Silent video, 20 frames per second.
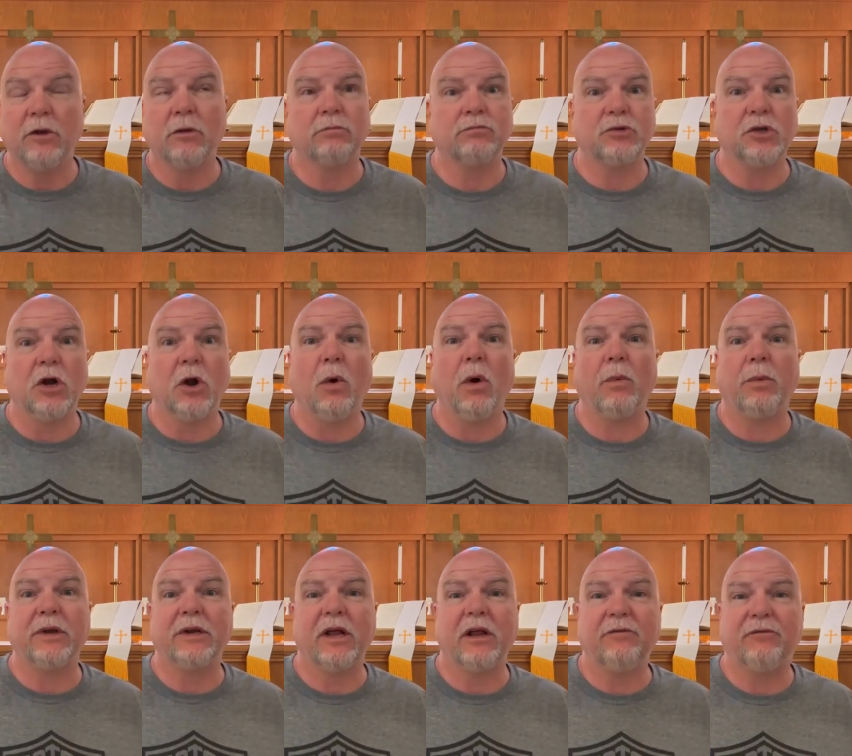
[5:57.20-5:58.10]
You, you know
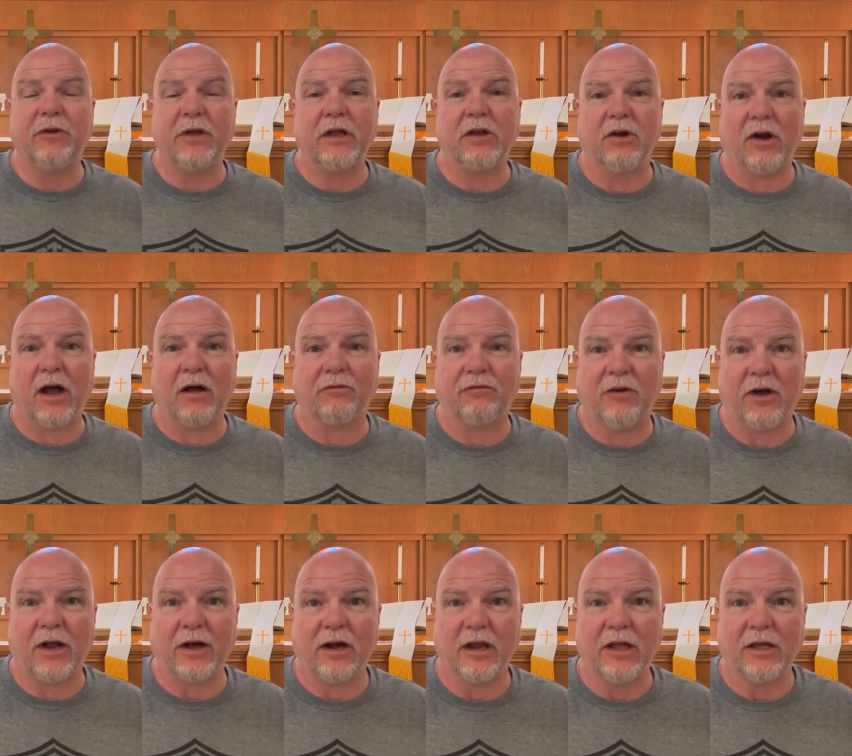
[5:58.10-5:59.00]
what we did figure out
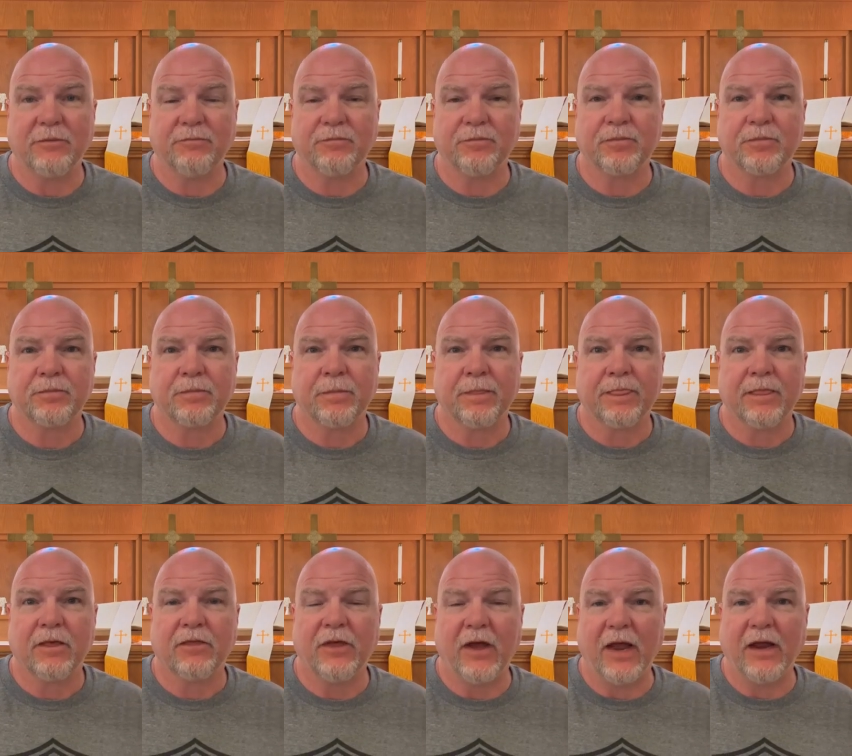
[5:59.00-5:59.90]
finally?
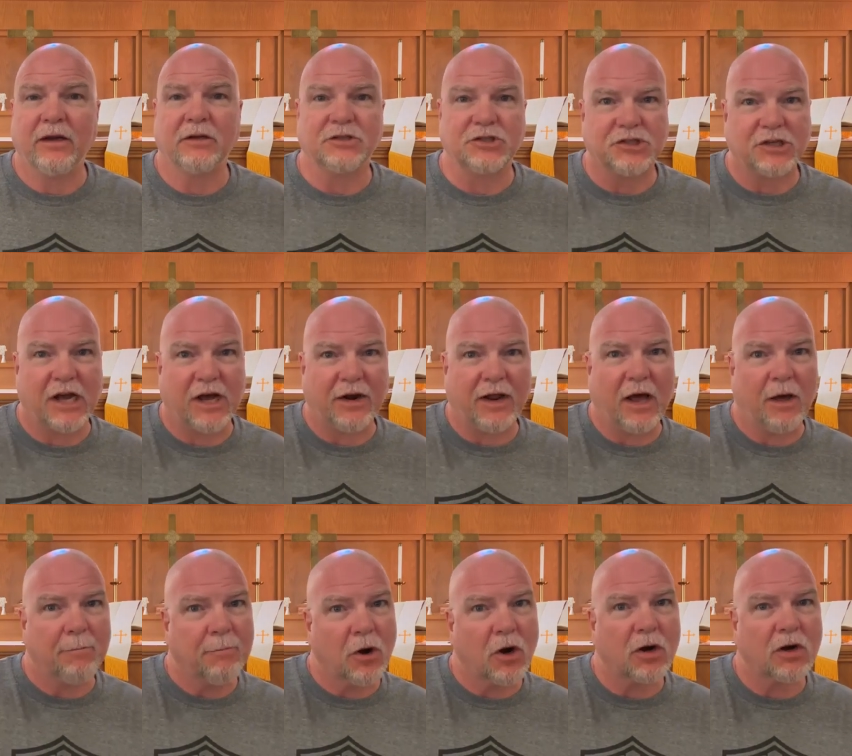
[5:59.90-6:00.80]
Thank, shout
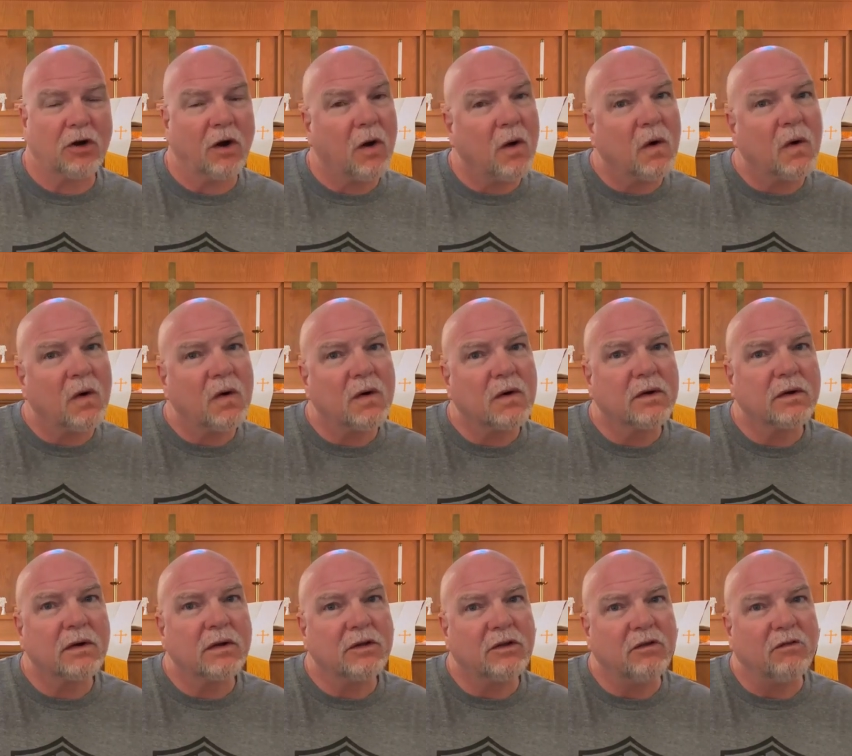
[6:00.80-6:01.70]
out Mark Cole.
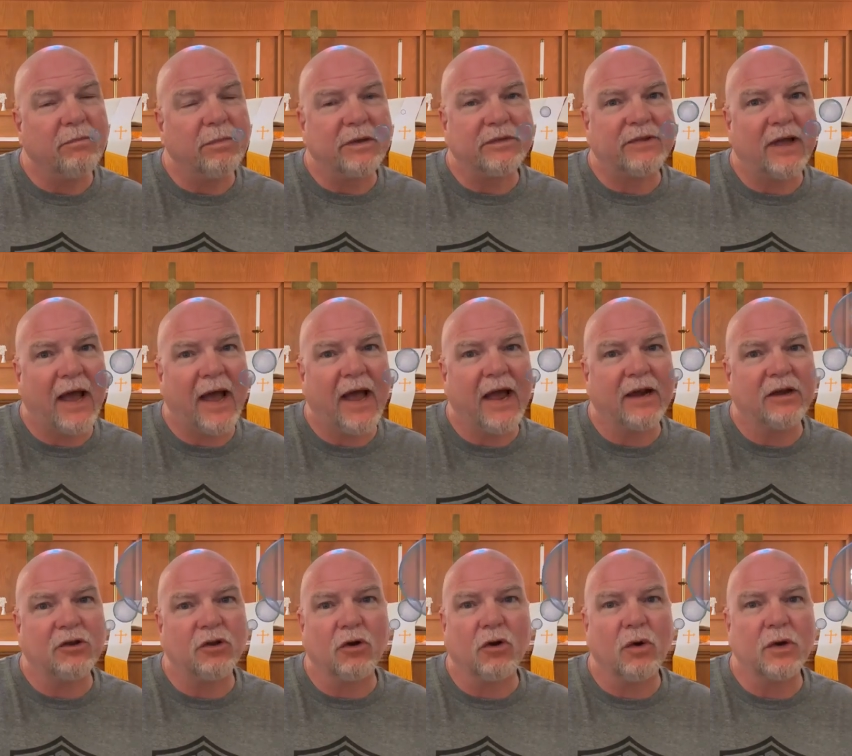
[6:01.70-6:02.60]
You've been
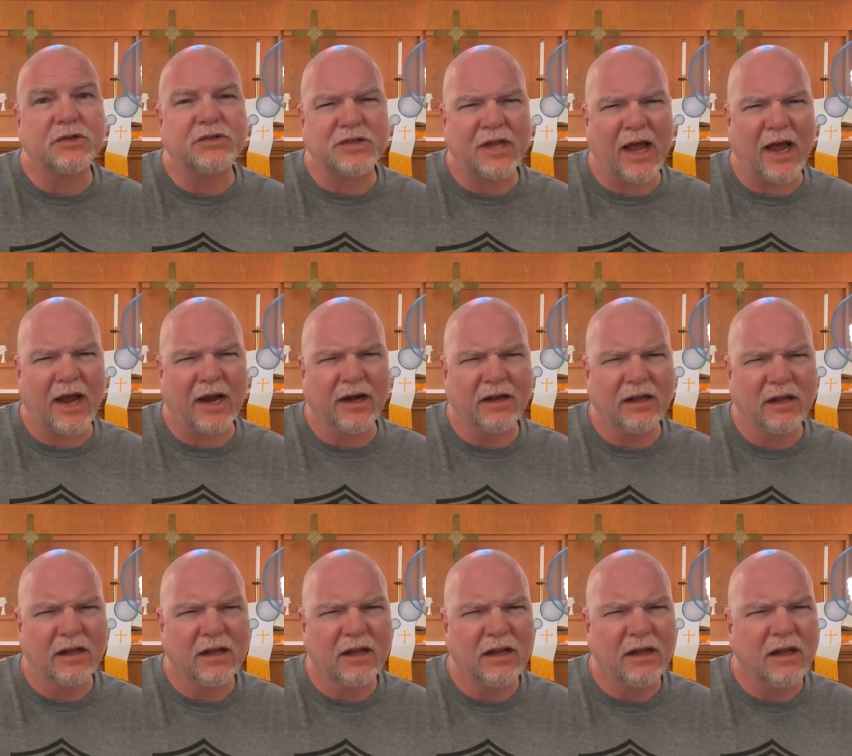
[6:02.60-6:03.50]
tagged. You're always tagged.
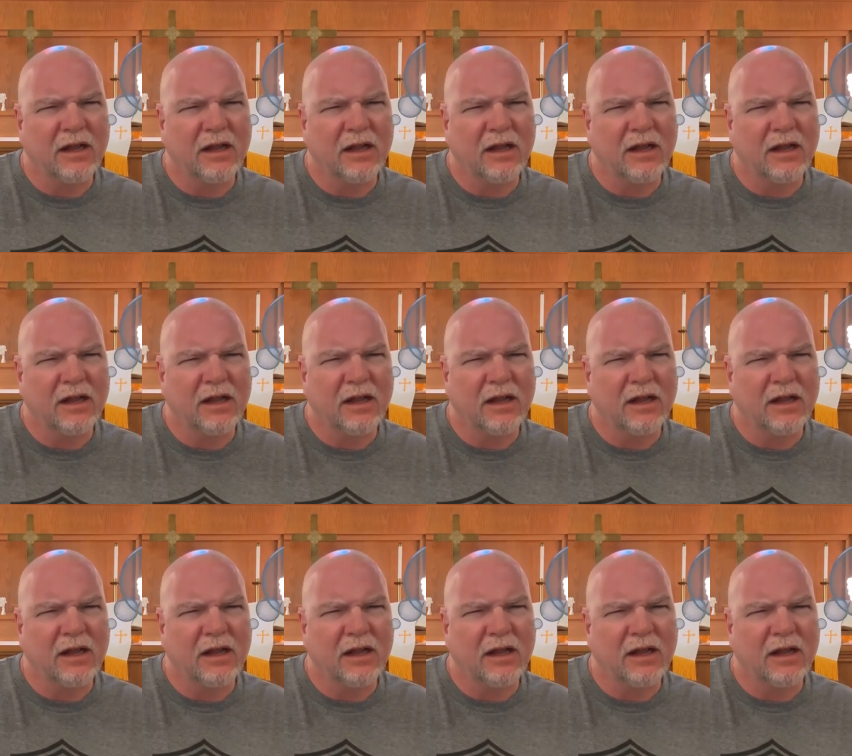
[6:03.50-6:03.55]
